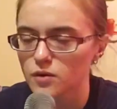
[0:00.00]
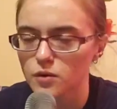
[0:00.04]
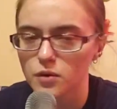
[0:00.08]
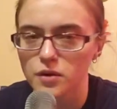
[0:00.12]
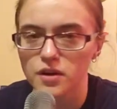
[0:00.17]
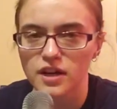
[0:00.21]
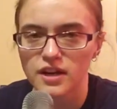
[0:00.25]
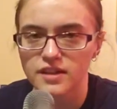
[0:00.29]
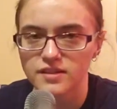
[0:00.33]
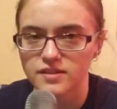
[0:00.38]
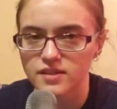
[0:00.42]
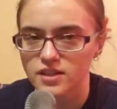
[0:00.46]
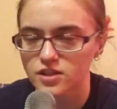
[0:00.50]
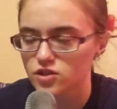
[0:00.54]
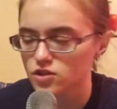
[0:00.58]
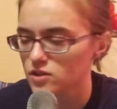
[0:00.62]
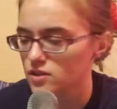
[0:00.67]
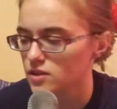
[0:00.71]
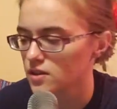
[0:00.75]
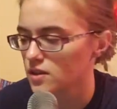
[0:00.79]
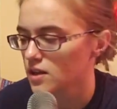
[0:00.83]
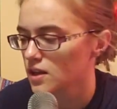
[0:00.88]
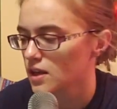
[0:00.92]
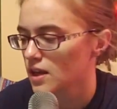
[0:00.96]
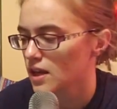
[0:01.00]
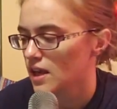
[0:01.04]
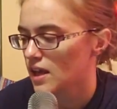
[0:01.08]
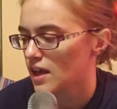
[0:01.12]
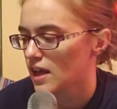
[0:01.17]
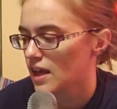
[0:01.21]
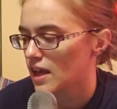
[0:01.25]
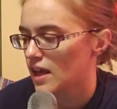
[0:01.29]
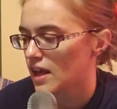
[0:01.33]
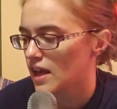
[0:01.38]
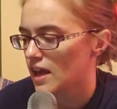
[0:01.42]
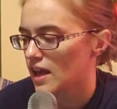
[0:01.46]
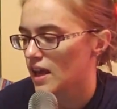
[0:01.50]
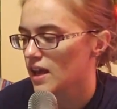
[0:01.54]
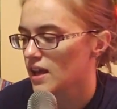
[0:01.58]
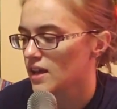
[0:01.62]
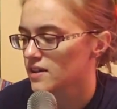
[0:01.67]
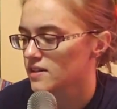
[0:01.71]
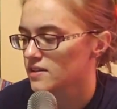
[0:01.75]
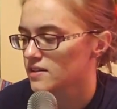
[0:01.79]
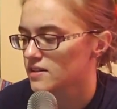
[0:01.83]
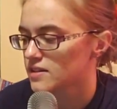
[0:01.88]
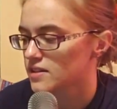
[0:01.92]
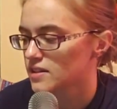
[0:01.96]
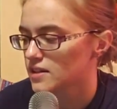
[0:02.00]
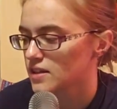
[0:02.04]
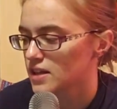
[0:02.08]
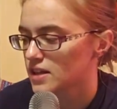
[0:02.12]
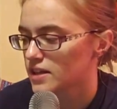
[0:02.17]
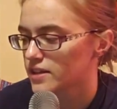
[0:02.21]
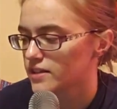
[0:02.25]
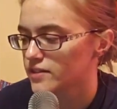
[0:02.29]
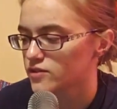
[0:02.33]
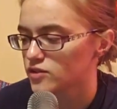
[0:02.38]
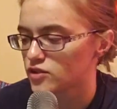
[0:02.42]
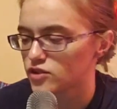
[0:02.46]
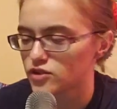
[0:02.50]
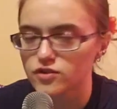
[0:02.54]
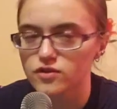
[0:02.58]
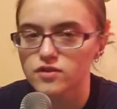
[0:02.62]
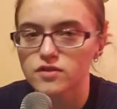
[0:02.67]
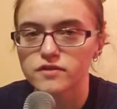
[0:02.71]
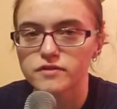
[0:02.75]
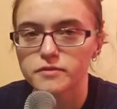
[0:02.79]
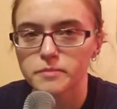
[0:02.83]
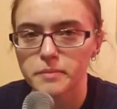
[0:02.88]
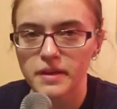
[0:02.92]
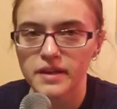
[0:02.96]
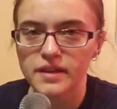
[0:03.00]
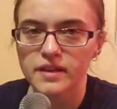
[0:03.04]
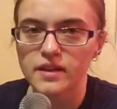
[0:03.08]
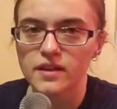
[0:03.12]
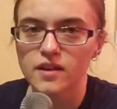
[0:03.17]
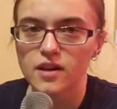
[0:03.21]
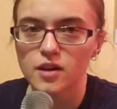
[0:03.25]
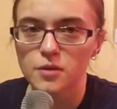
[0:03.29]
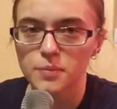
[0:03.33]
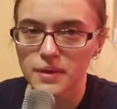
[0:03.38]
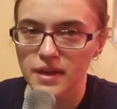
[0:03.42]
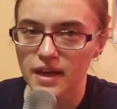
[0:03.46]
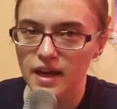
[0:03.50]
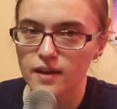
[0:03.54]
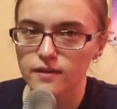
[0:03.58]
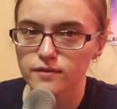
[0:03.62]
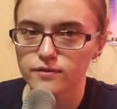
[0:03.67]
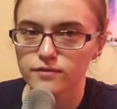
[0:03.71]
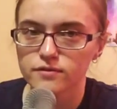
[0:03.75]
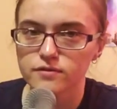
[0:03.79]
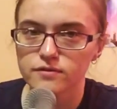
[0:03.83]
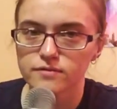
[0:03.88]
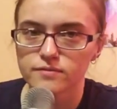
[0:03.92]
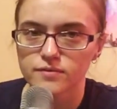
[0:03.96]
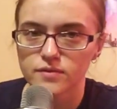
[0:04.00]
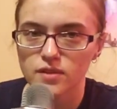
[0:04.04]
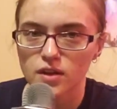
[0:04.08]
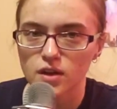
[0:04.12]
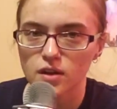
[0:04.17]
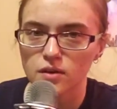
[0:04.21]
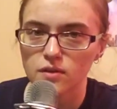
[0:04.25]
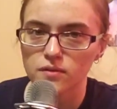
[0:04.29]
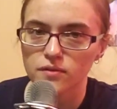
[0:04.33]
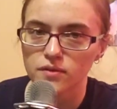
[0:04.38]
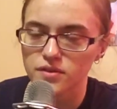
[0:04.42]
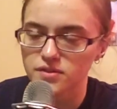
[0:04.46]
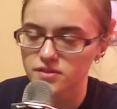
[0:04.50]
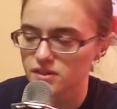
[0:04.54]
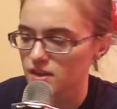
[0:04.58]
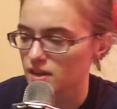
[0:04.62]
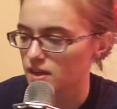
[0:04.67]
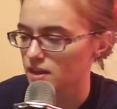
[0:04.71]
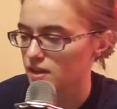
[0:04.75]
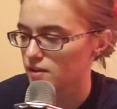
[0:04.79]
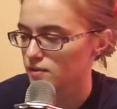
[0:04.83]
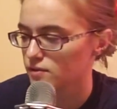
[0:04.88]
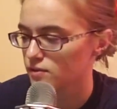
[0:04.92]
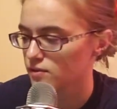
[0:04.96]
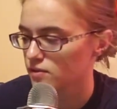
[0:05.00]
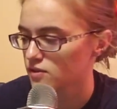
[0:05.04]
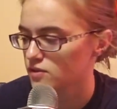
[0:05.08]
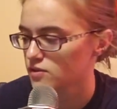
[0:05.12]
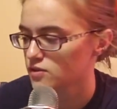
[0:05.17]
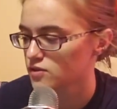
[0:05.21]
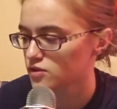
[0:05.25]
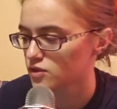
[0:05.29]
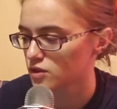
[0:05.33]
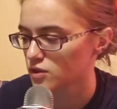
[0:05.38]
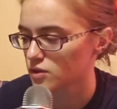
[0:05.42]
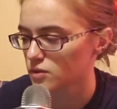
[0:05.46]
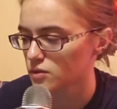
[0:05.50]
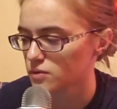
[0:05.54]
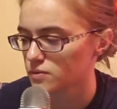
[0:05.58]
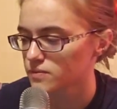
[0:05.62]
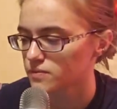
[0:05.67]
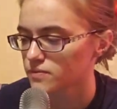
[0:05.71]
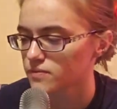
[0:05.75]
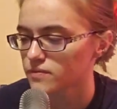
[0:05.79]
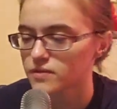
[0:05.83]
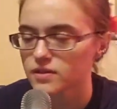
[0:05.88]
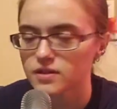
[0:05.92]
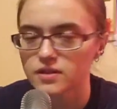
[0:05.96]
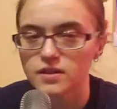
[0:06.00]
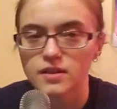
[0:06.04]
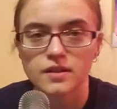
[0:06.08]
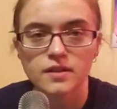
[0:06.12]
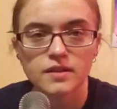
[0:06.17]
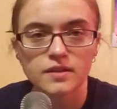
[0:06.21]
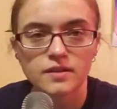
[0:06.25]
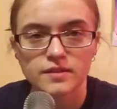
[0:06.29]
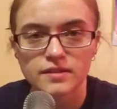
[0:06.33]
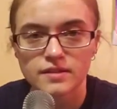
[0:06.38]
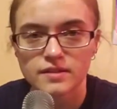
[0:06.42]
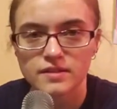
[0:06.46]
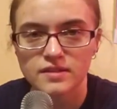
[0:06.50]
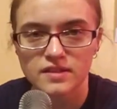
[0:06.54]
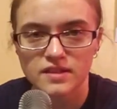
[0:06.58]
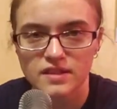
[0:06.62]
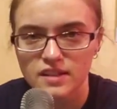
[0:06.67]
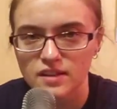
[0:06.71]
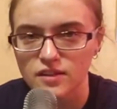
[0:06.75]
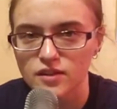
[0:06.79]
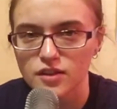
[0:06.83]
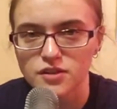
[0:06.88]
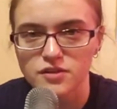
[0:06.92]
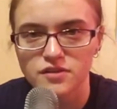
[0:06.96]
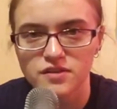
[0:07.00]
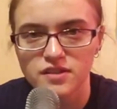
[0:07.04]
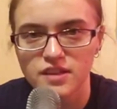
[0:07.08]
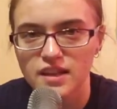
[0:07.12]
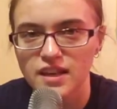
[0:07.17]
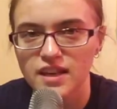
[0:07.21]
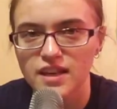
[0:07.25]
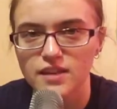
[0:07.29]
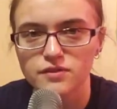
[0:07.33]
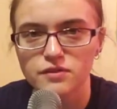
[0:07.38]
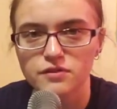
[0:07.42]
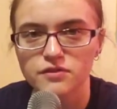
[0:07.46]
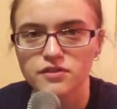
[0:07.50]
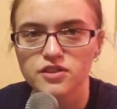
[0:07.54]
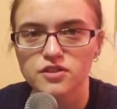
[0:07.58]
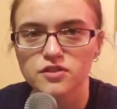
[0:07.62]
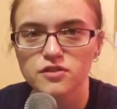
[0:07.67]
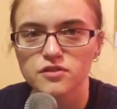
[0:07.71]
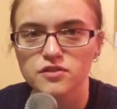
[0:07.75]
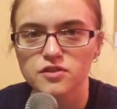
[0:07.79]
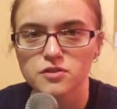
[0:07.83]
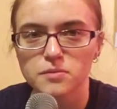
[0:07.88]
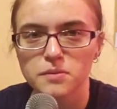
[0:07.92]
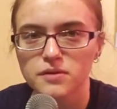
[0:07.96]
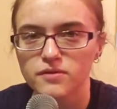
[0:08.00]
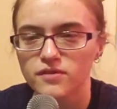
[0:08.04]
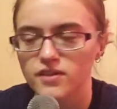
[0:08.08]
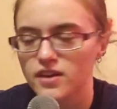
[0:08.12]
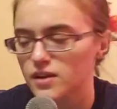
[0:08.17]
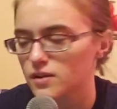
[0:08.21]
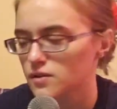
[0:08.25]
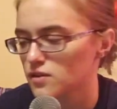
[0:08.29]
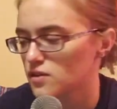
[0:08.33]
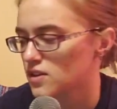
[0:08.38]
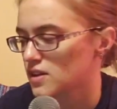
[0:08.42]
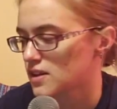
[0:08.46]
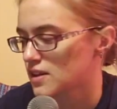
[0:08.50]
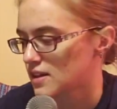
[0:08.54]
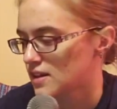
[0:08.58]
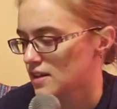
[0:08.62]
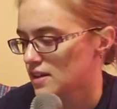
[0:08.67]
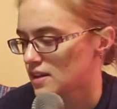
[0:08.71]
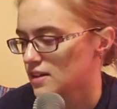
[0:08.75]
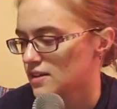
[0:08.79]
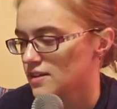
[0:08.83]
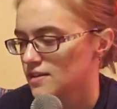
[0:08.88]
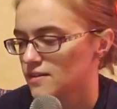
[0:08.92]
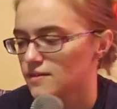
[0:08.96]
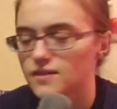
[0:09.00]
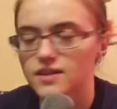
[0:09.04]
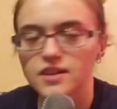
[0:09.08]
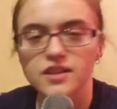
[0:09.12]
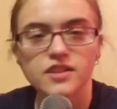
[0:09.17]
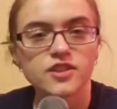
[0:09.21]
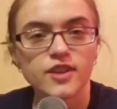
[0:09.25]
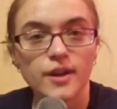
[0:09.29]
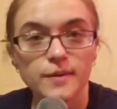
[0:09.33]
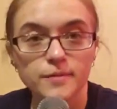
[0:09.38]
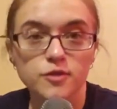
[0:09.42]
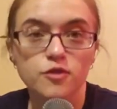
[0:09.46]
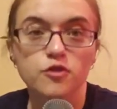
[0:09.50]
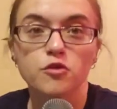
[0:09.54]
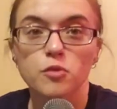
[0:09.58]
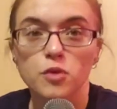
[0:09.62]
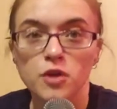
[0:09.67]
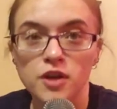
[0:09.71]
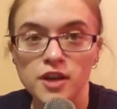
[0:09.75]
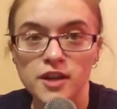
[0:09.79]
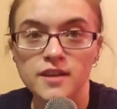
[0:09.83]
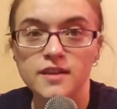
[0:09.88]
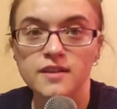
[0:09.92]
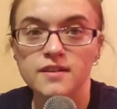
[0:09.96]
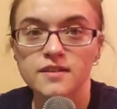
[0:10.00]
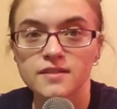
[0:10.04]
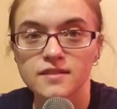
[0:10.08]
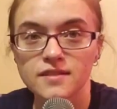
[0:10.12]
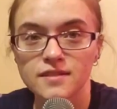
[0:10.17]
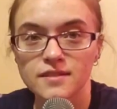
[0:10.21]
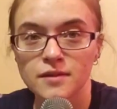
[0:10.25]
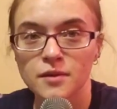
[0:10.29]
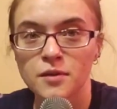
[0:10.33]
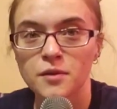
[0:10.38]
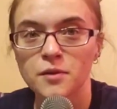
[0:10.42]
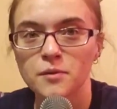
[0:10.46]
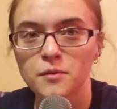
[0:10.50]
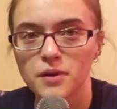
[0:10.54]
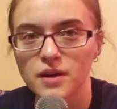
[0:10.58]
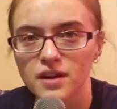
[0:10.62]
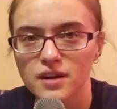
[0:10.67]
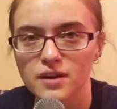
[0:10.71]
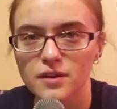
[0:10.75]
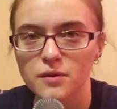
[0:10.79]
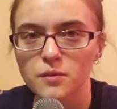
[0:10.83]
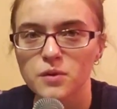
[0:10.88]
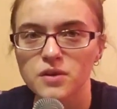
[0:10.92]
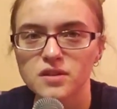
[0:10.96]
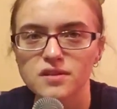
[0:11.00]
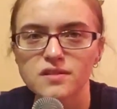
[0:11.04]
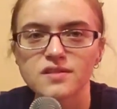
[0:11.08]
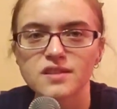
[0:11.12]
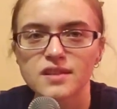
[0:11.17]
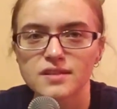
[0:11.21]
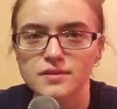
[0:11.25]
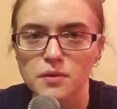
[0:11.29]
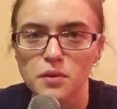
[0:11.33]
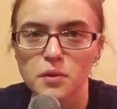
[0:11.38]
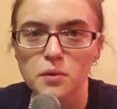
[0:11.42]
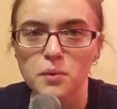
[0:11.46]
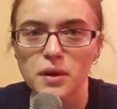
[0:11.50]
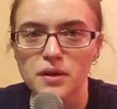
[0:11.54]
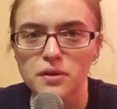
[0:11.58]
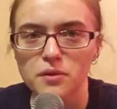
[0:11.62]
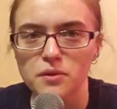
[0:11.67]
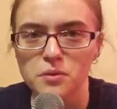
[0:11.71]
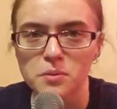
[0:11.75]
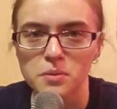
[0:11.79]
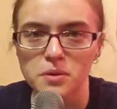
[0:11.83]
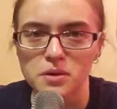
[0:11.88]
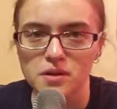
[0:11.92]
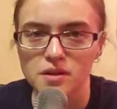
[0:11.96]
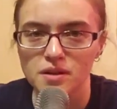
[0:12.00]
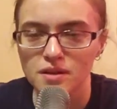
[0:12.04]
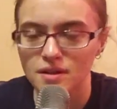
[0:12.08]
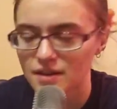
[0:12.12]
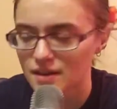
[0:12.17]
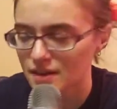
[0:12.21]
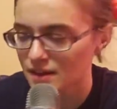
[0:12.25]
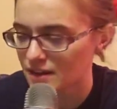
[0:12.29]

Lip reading: organization, and he's just speaking on behalf of the CDF. So, still no CDF officials to be found. We're in chapter 3. We are 1/6 of the way through the book.